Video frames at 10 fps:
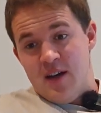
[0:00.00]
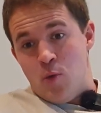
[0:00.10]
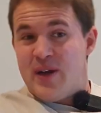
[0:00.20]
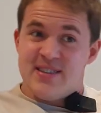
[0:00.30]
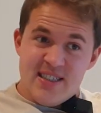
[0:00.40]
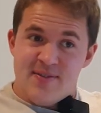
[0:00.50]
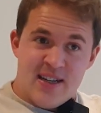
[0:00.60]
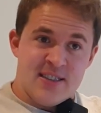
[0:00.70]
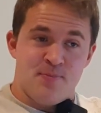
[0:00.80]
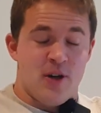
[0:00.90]
win the
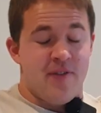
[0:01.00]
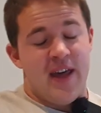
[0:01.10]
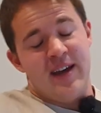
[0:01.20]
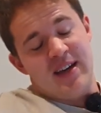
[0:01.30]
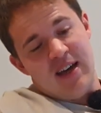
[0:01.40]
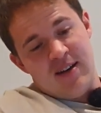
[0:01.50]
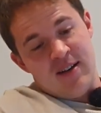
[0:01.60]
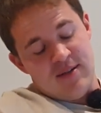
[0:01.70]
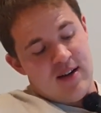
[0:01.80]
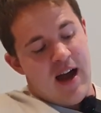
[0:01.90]
event, but then
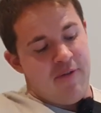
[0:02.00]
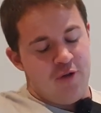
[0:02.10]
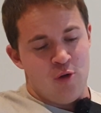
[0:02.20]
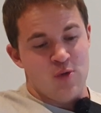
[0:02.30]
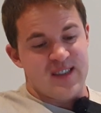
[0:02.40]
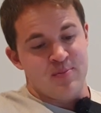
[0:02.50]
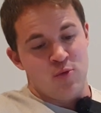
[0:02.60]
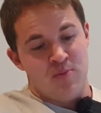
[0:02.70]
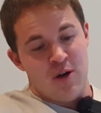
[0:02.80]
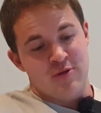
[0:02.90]
again, Hafthor
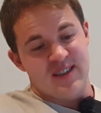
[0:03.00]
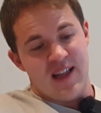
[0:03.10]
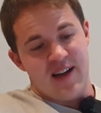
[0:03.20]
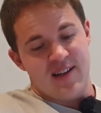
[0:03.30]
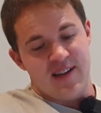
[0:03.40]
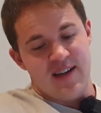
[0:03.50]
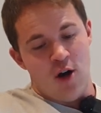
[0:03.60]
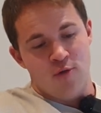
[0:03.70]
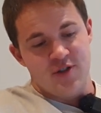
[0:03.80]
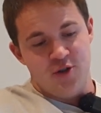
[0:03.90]
would most likely
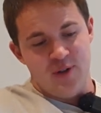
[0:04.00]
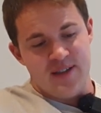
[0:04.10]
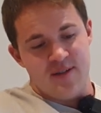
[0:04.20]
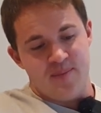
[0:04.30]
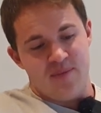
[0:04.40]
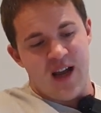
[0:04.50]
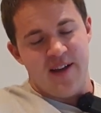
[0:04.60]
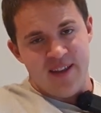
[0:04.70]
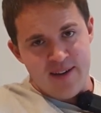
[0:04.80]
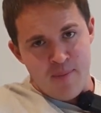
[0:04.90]
overdo it. I
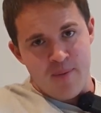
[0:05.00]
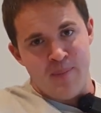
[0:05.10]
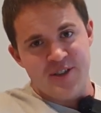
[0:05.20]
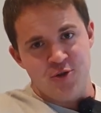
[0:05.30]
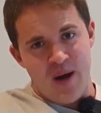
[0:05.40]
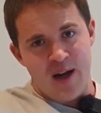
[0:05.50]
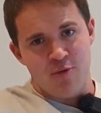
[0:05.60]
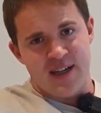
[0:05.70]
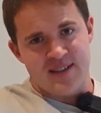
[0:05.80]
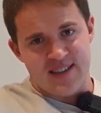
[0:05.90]
think Matthew Ragg
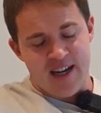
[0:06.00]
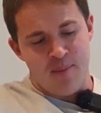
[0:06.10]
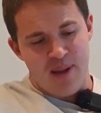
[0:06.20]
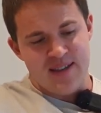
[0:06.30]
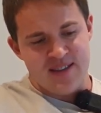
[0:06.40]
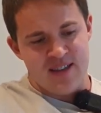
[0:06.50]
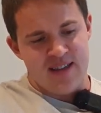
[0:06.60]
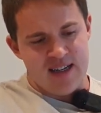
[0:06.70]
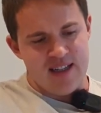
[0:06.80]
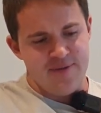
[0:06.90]
will take the second place in the
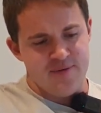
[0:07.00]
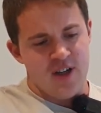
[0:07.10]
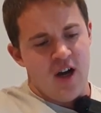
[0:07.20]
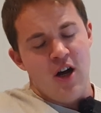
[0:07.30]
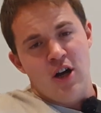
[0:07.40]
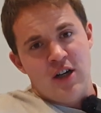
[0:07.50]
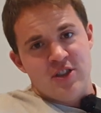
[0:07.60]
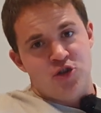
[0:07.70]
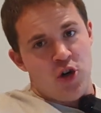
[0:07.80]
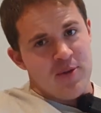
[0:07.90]
deadlift.
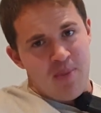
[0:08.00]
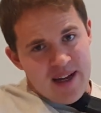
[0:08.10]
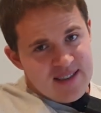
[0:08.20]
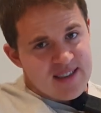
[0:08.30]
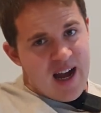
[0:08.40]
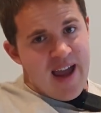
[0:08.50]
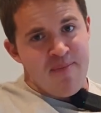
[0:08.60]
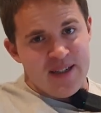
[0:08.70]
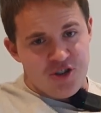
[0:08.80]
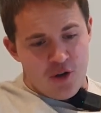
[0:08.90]
Third place, I have
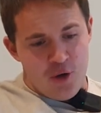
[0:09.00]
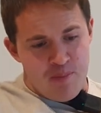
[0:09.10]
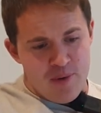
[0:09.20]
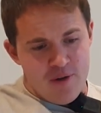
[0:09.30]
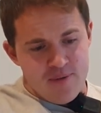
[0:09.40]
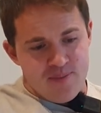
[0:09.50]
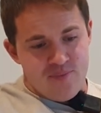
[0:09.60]
Mitchell Hooper.